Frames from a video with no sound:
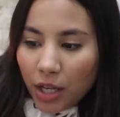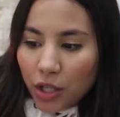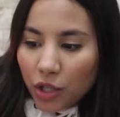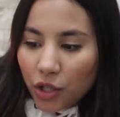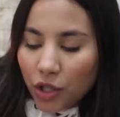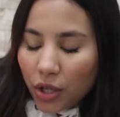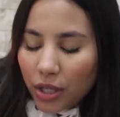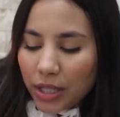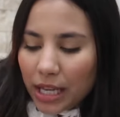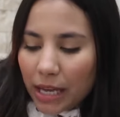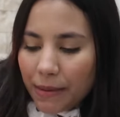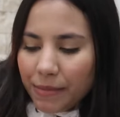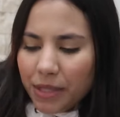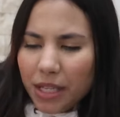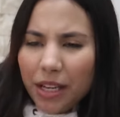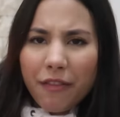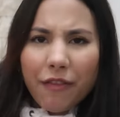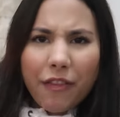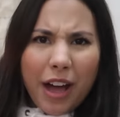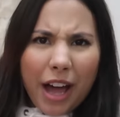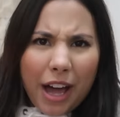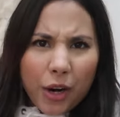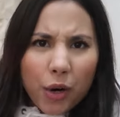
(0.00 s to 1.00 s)
Sometimes
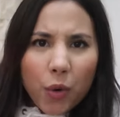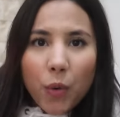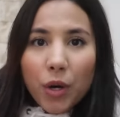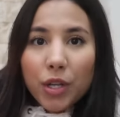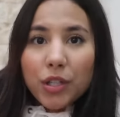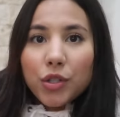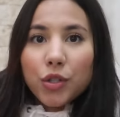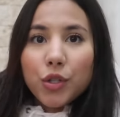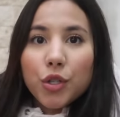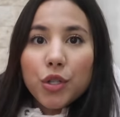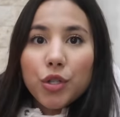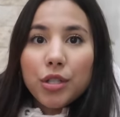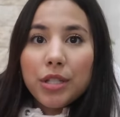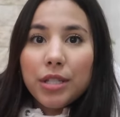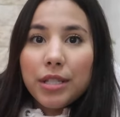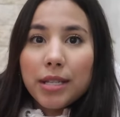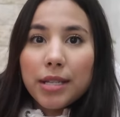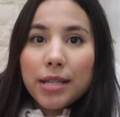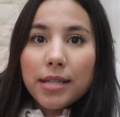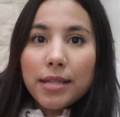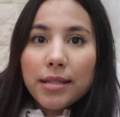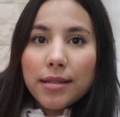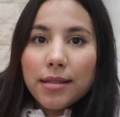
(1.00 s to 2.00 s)
if I don't want to use
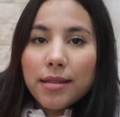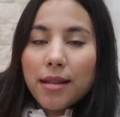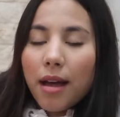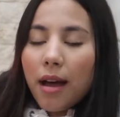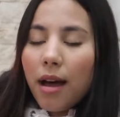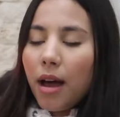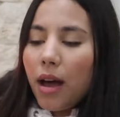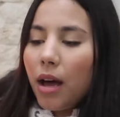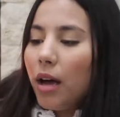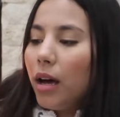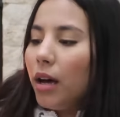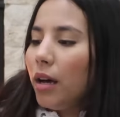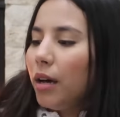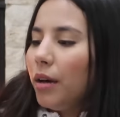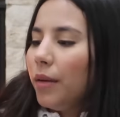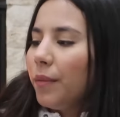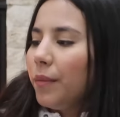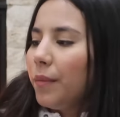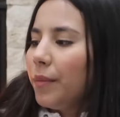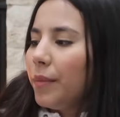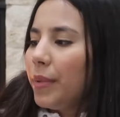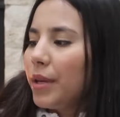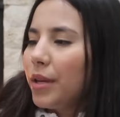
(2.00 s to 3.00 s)
this
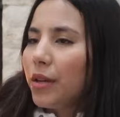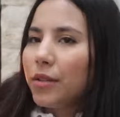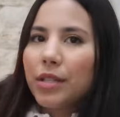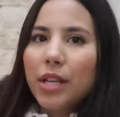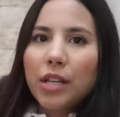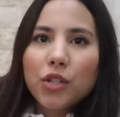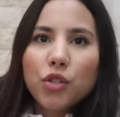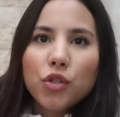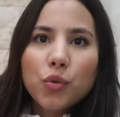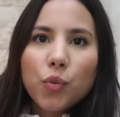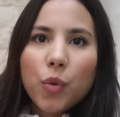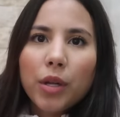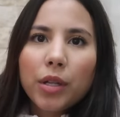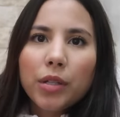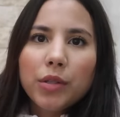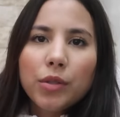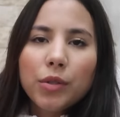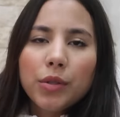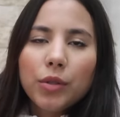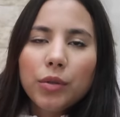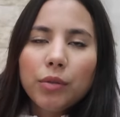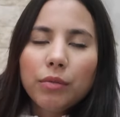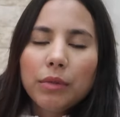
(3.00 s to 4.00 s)
um, because I just want
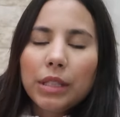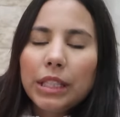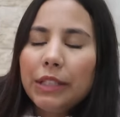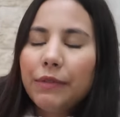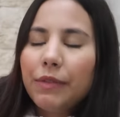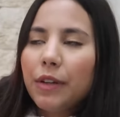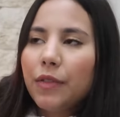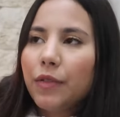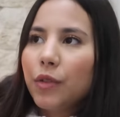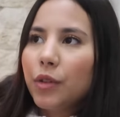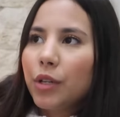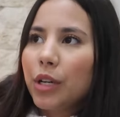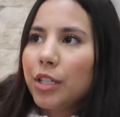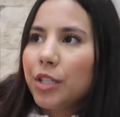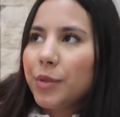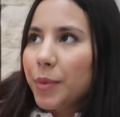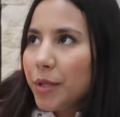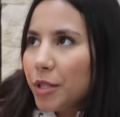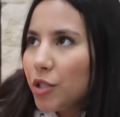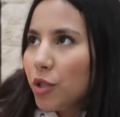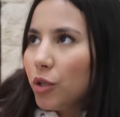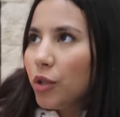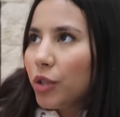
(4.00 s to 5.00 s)
to leave it for a
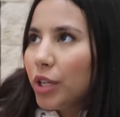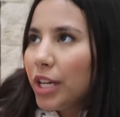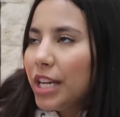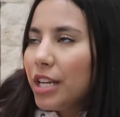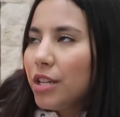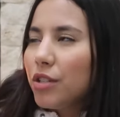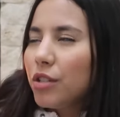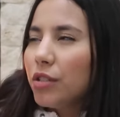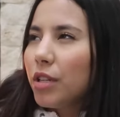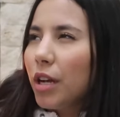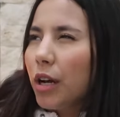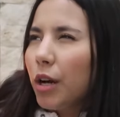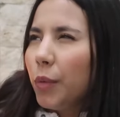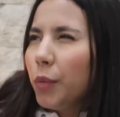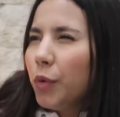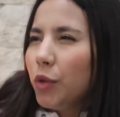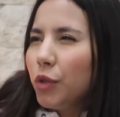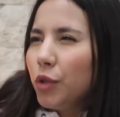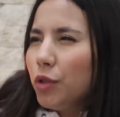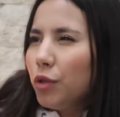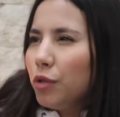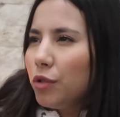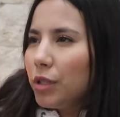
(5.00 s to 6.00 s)
special occasion, I
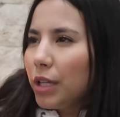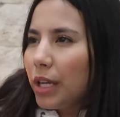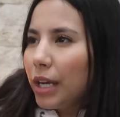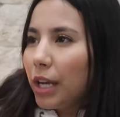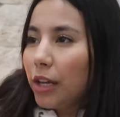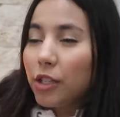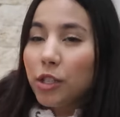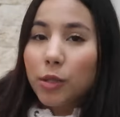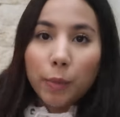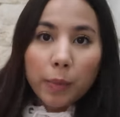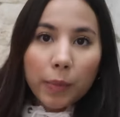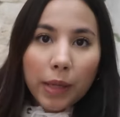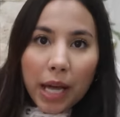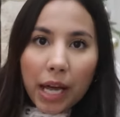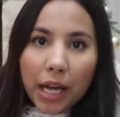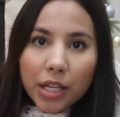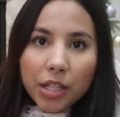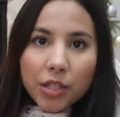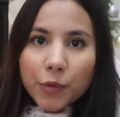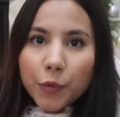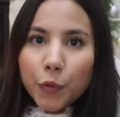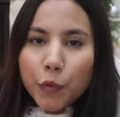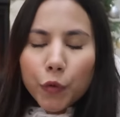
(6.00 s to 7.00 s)
will use like a
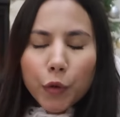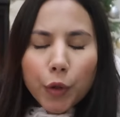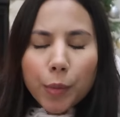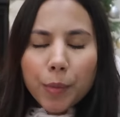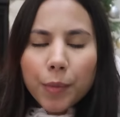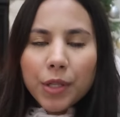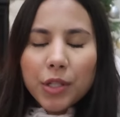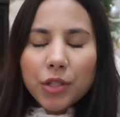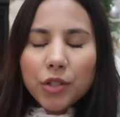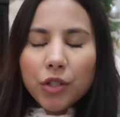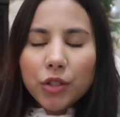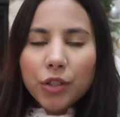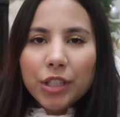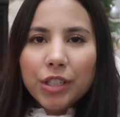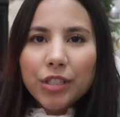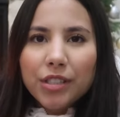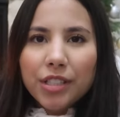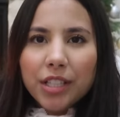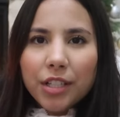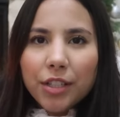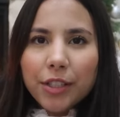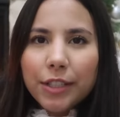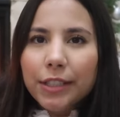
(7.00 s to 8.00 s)
splash from Victoria's
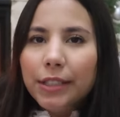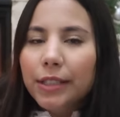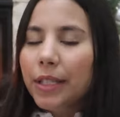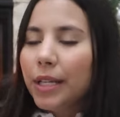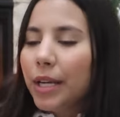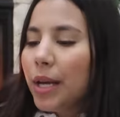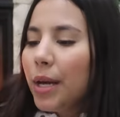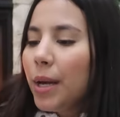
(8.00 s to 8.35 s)
Secret.